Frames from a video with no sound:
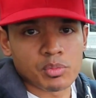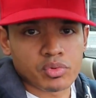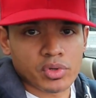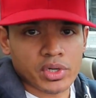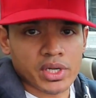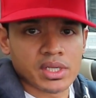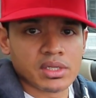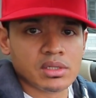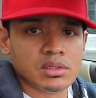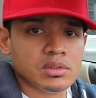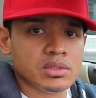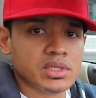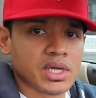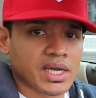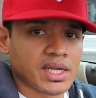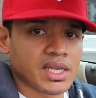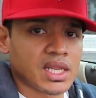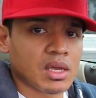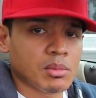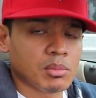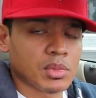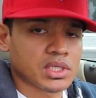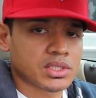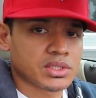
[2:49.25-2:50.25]
brand new
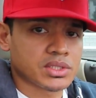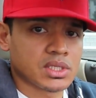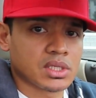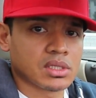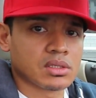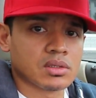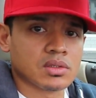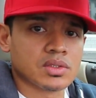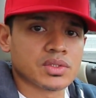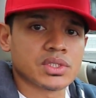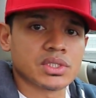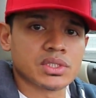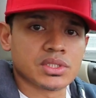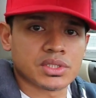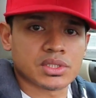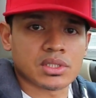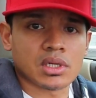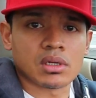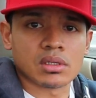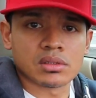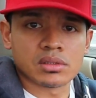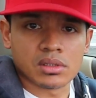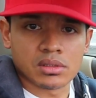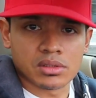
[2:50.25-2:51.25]
dynamic signals
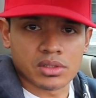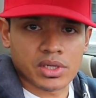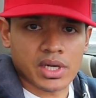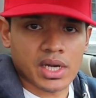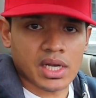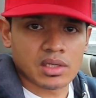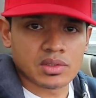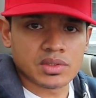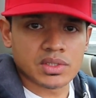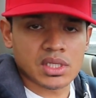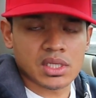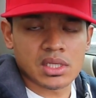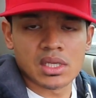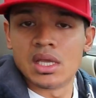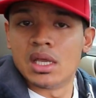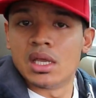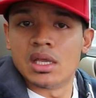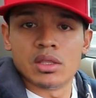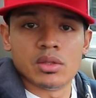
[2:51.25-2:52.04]
installed on your housing,